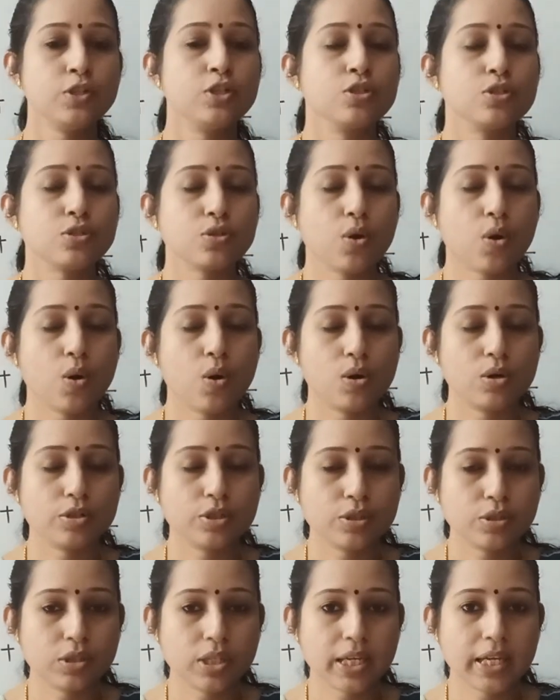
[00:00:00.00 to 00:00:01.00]
So all
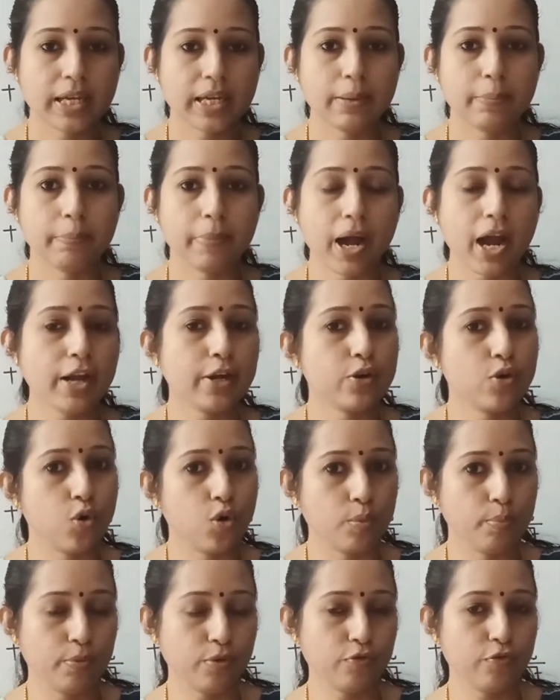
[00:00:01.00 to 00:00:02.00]
should keep a
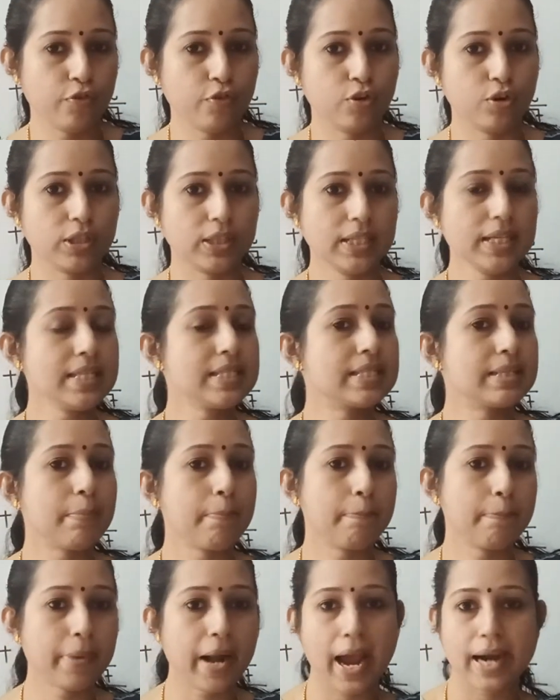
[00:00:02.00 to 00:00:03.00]
notebook for this
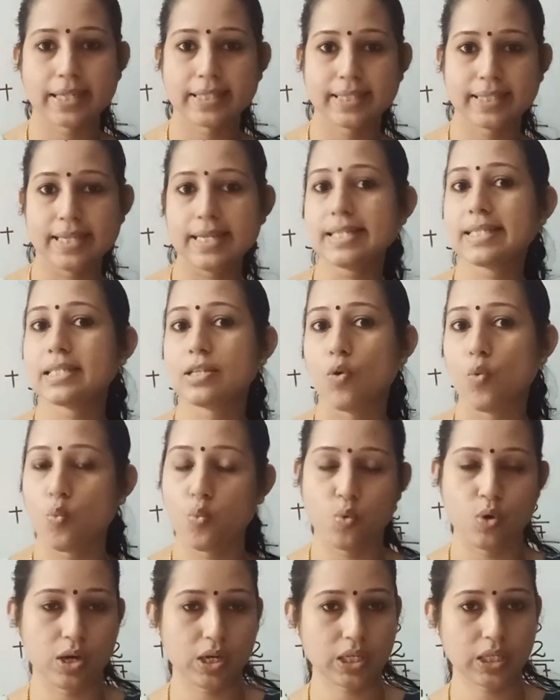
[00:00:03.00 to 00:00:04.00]
practice
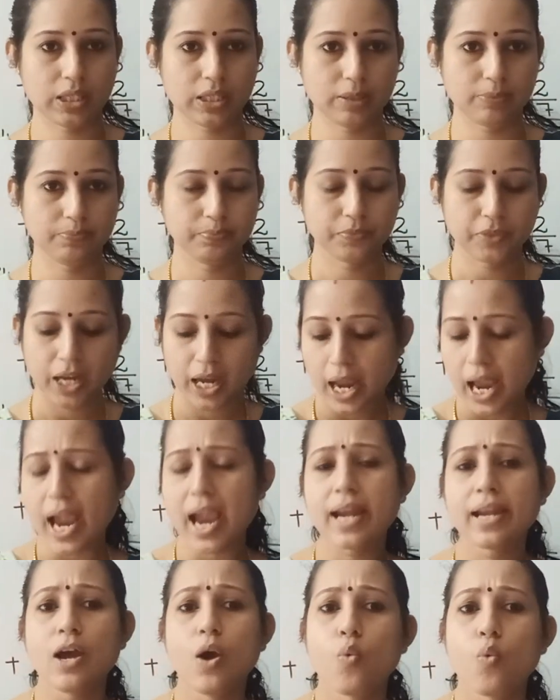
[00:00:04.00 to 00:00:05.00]
work.
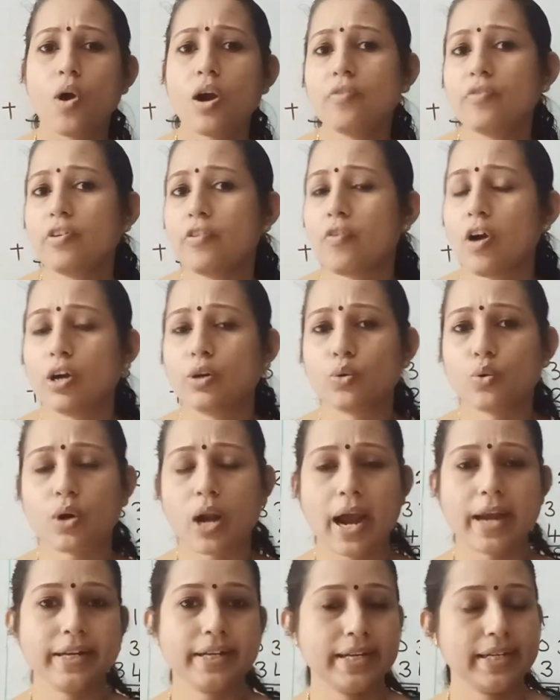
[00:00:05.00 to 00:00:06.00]
And what we want to
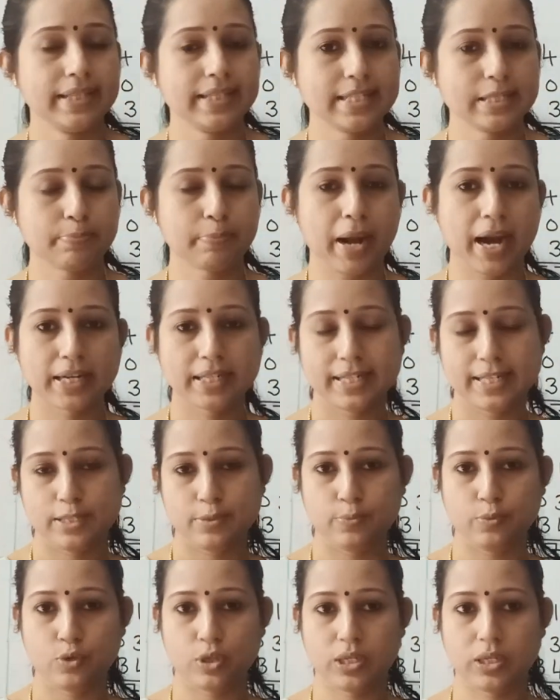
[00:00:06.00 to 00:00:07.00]
write in this
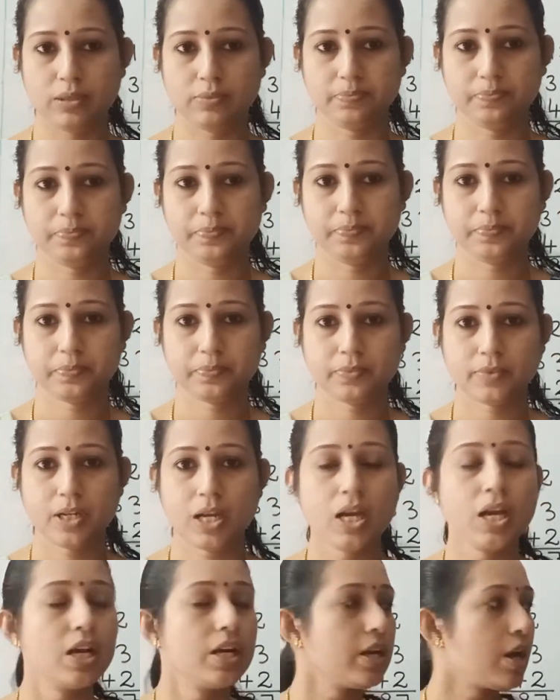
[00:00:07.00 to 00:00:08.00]
practice book?
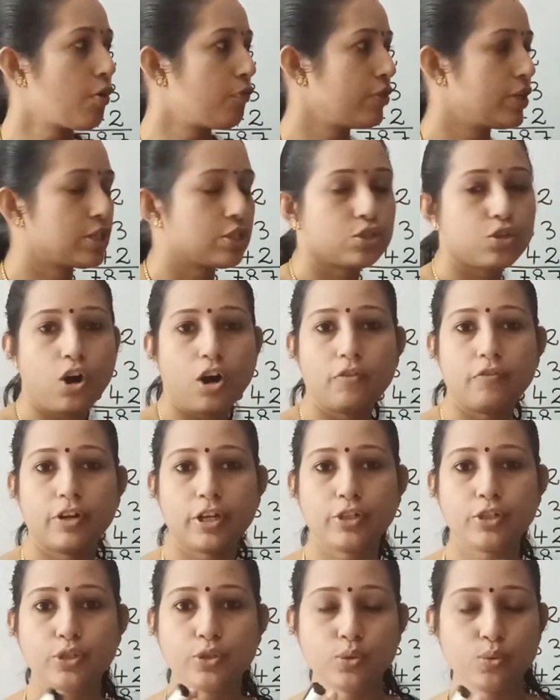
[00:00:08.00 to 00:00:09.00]
Now we solved
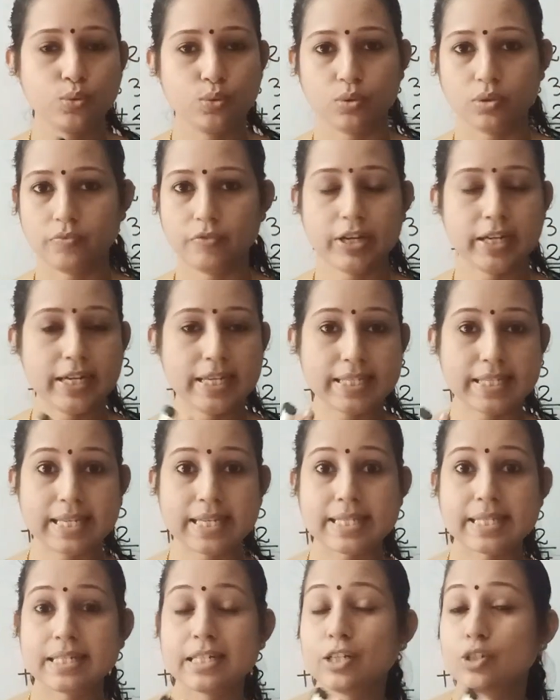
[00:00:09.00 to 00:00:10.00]
it we
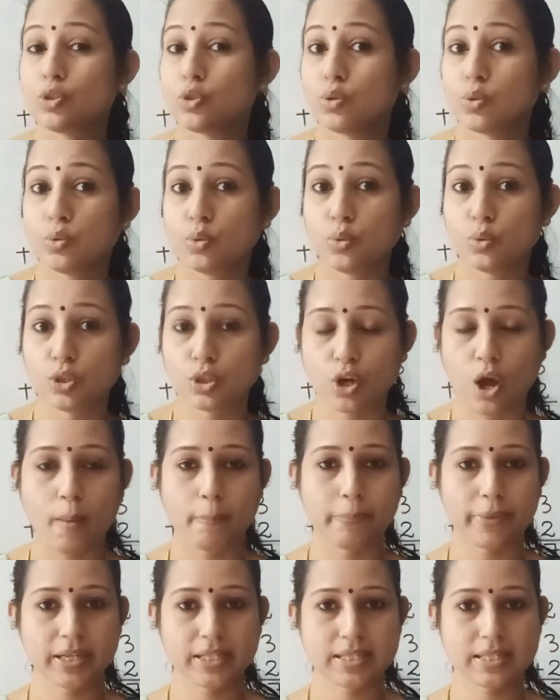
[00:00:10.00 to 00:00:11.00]
discussed it 2
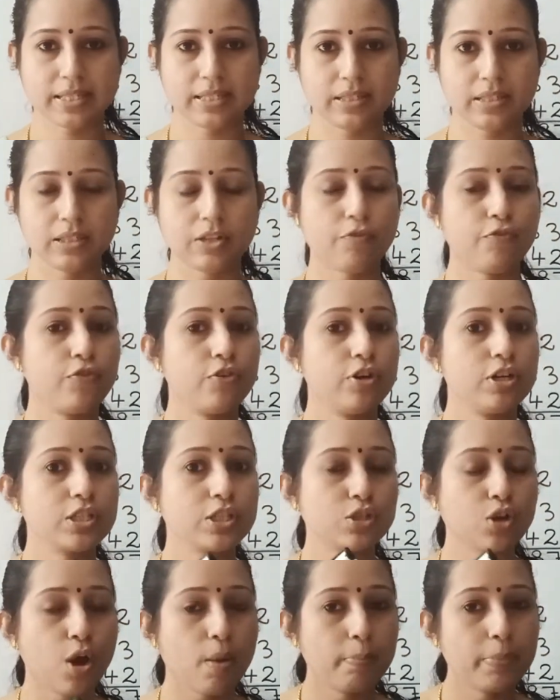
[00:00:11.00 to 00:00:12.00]
topics. The
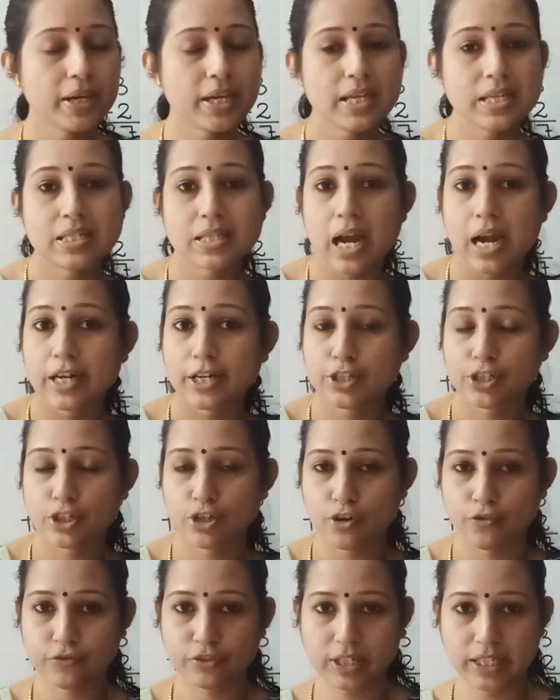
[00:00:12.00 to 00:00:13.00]
first topic is
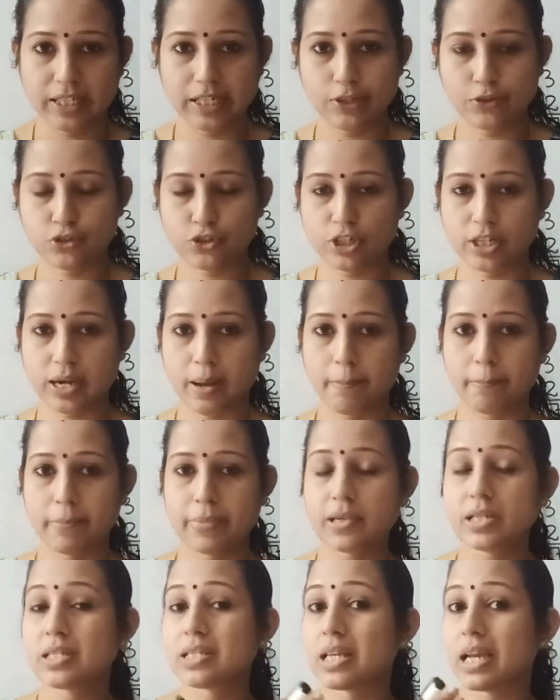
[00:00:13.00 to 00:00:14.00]
addition of 3-digit
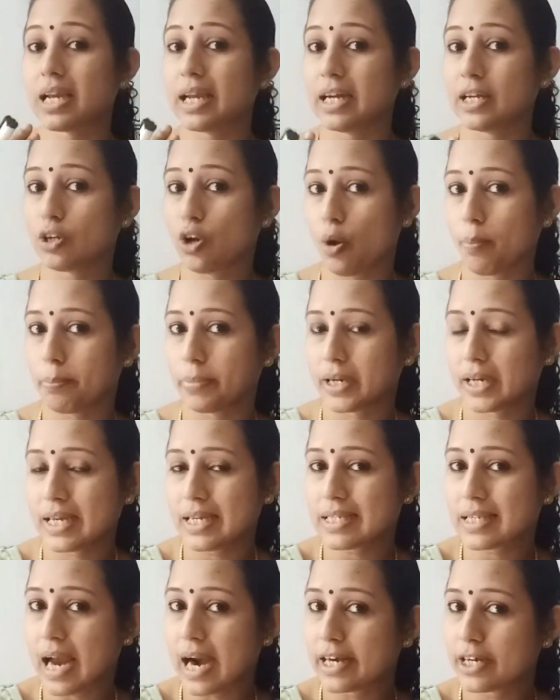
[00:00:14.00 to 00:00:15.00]
numbers. Second topic
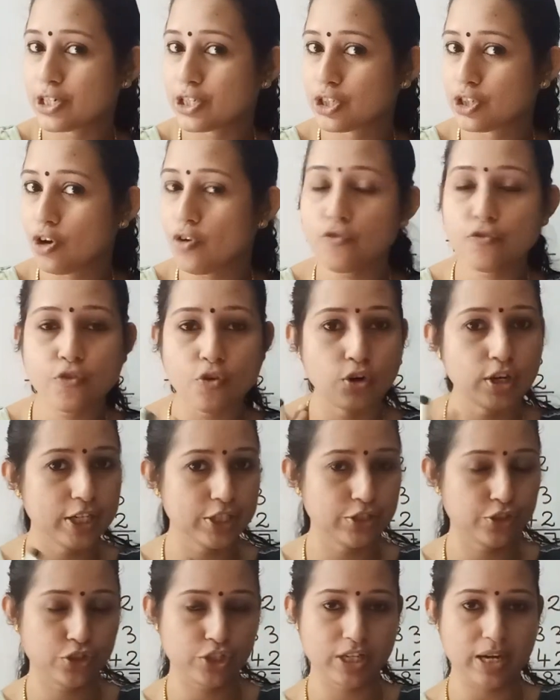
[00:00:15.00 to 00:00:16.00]
is addition of
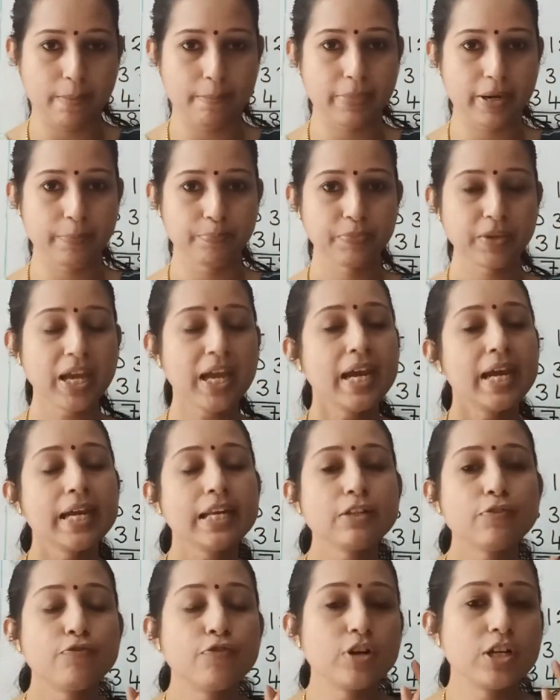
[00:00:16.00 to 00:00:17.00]
4-digit number. In
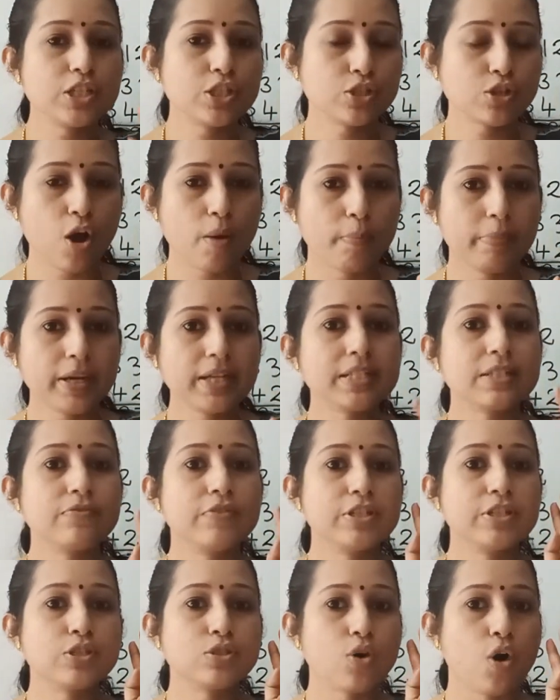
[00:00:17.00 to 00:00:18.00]
the first topics
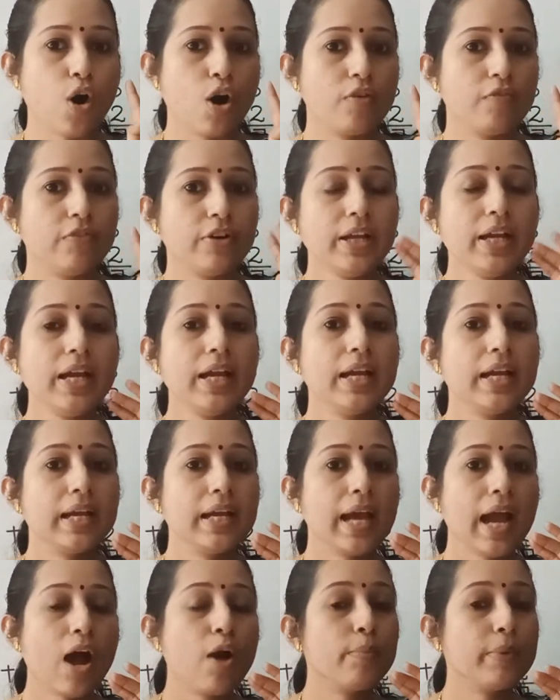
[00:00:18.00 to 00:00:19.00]
we solved
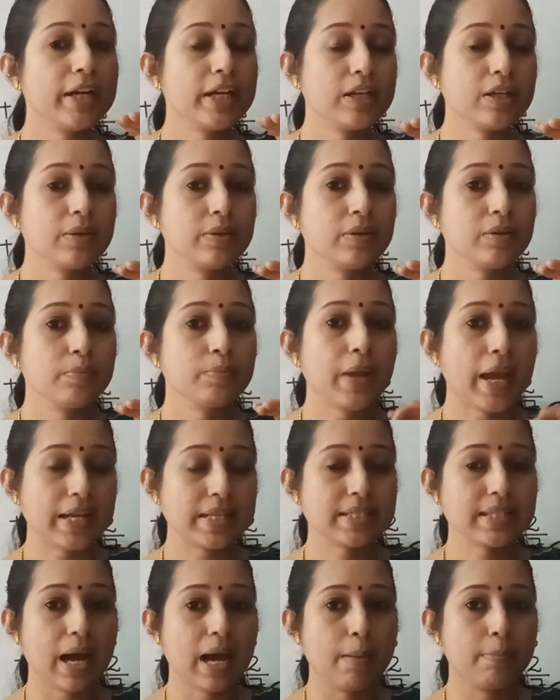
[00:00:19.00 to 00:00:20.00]
how many
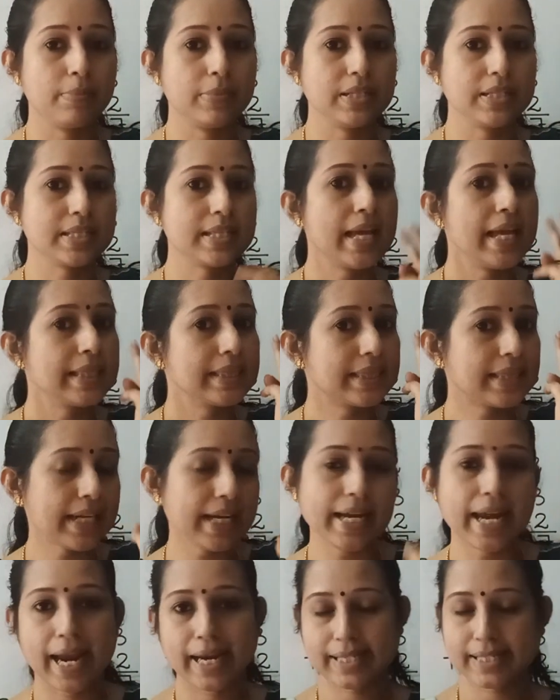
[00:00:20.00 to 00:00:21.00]
examples?
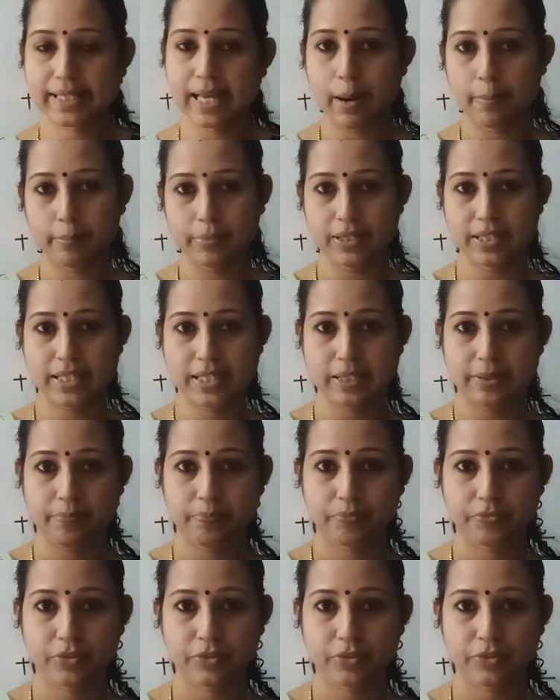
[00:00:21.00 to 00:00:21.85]
3 examples.